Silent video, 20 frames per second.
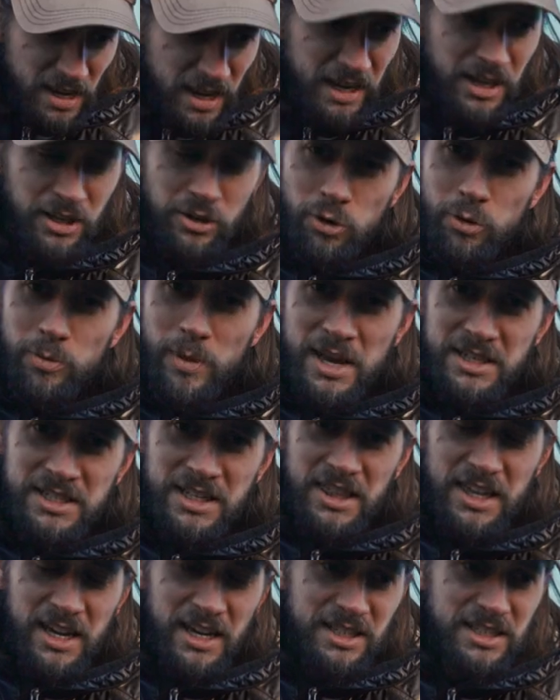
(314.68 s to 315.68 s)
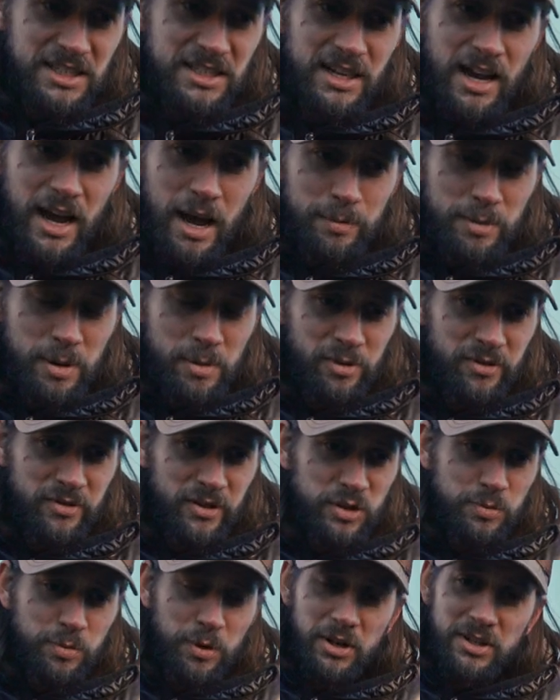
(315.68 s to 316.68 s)
He can do amazing things. People have
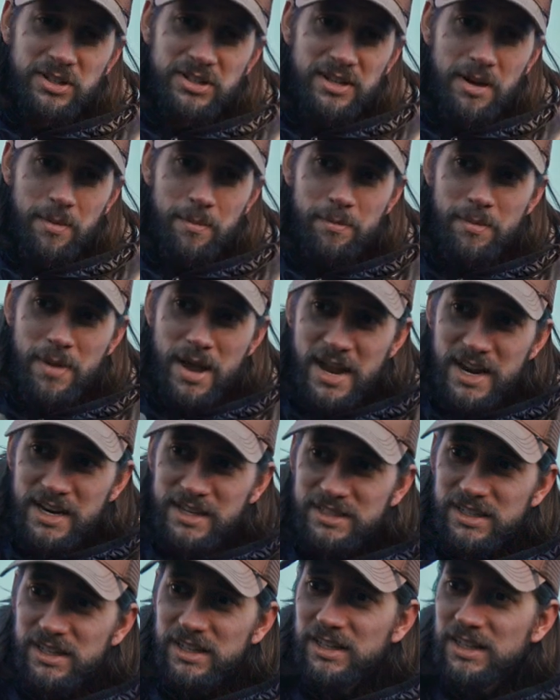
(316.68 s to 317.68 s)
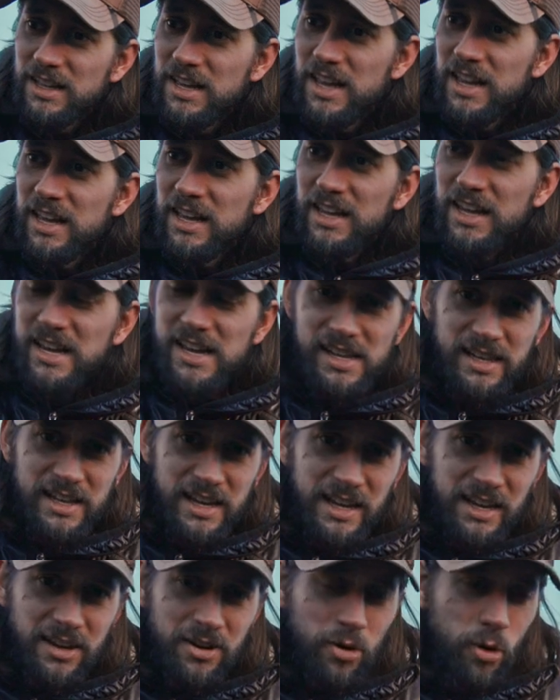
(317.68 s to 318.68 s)
experienced amazing
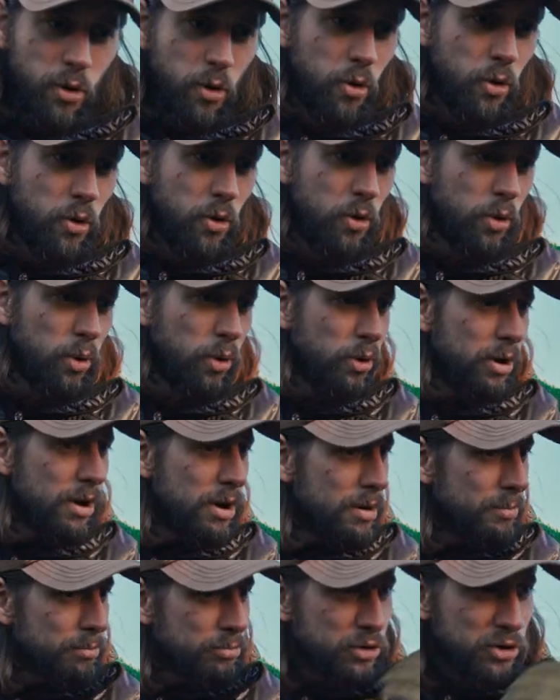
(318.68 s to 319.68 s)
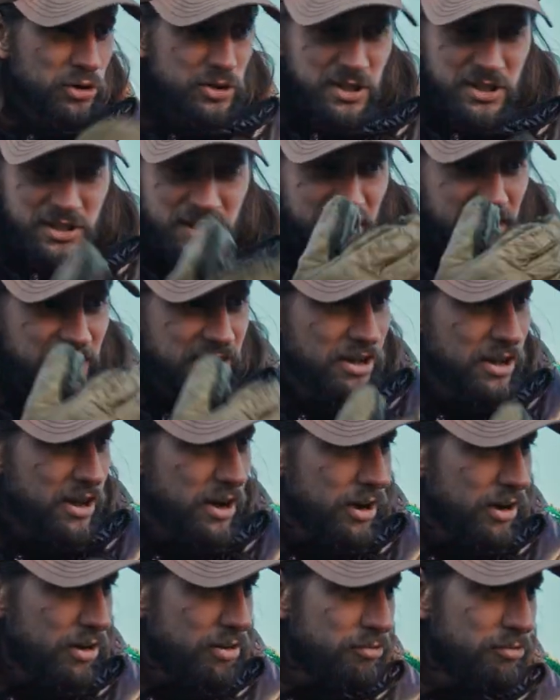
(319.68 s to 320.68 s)
healing or processing
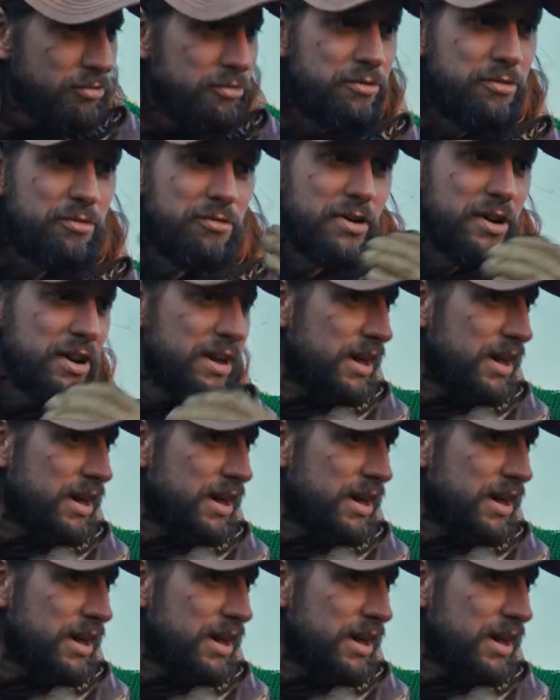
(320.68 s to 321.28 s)
of